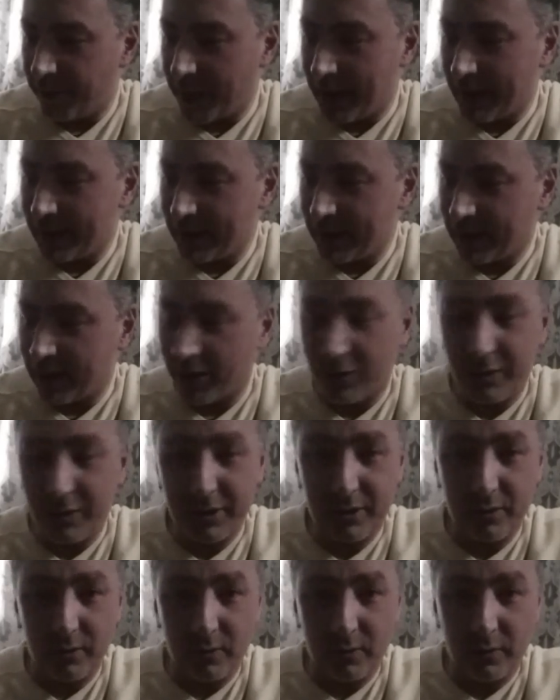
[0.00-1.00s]
But the
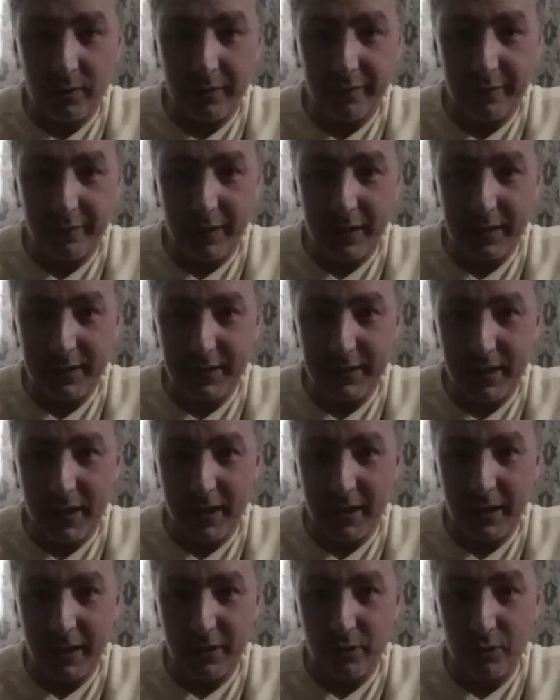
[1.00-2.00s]
crystal vase
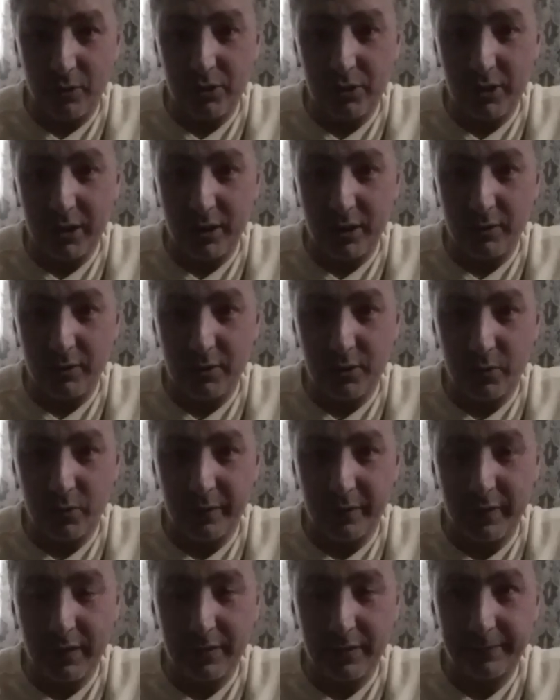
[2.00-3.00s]
that I usually use
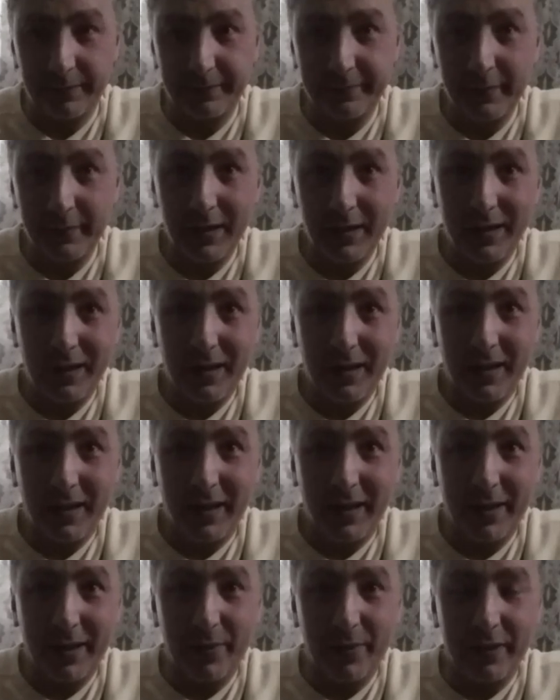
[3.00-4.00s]
with it
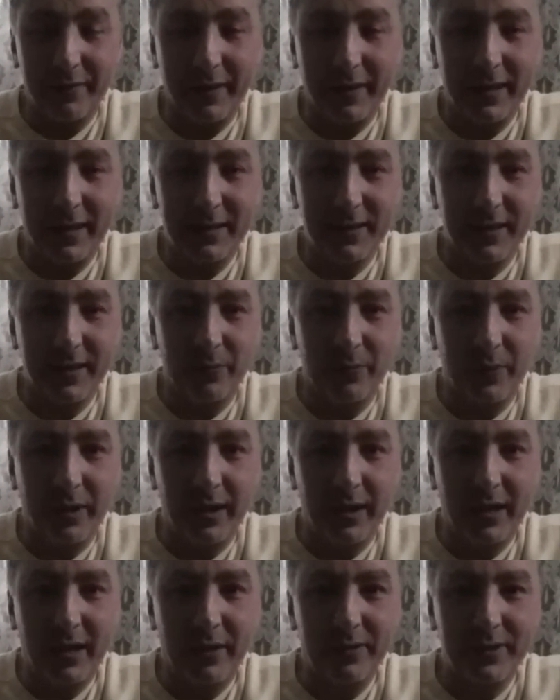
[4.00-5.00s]
had a bit of an accident
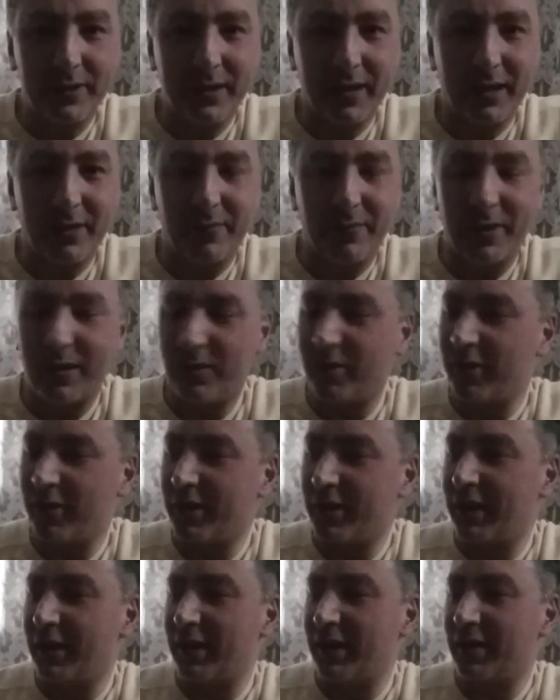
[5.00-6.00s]
with that. I was getting a bit
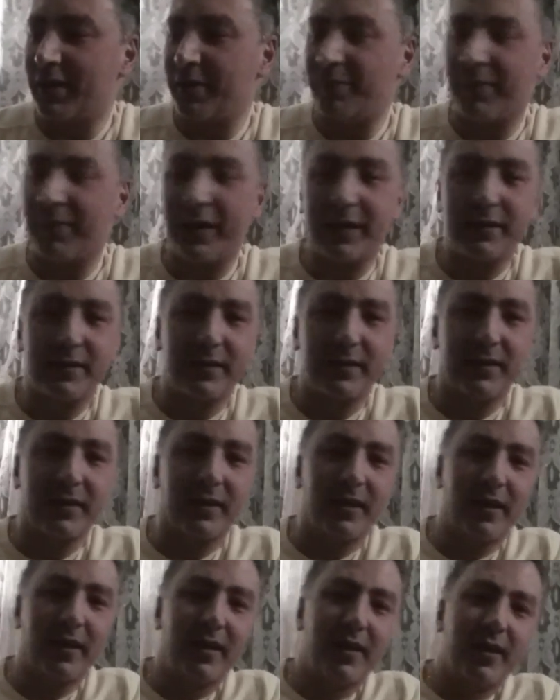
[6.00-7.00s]
cocky,
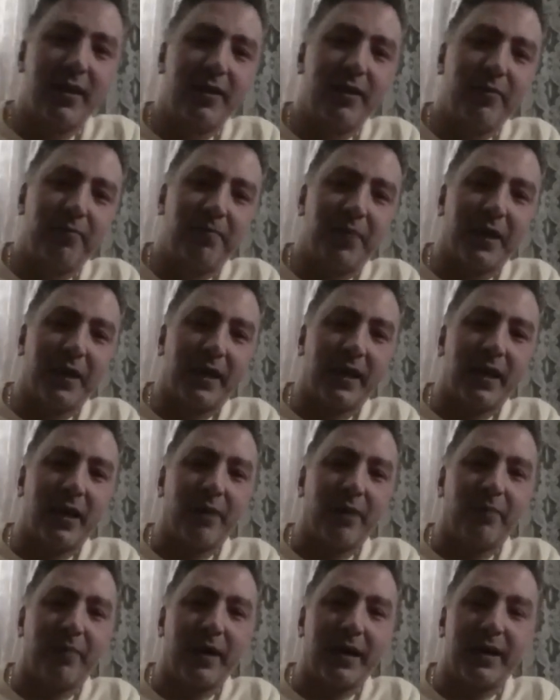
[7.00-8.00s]
complacent, picking it
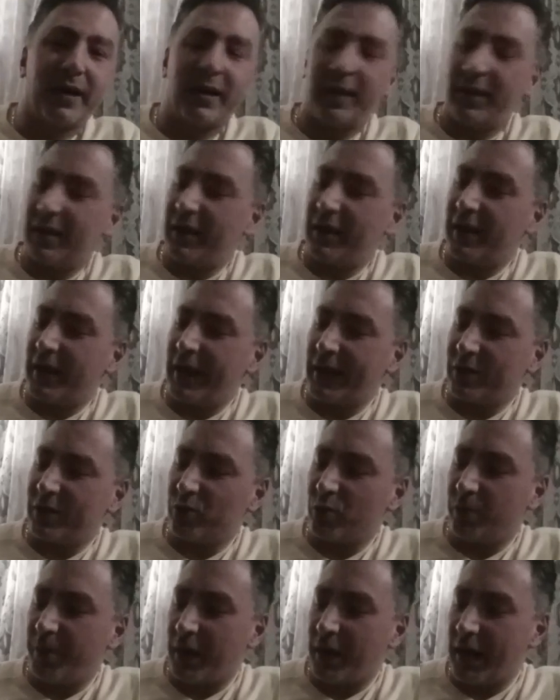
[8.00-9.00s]
up by the
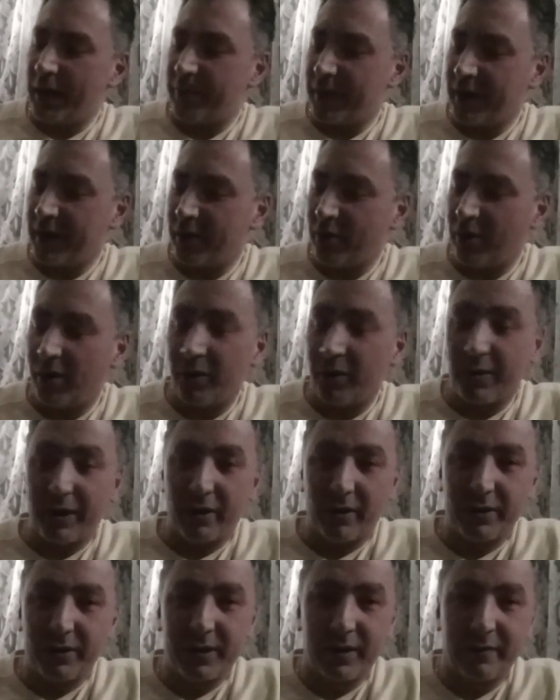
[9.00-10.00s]
actual pipe and not
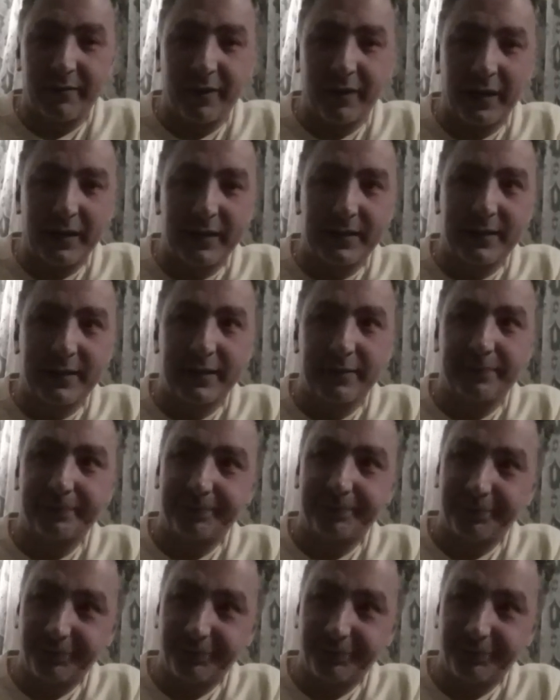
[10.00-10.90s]
holding on to the vase,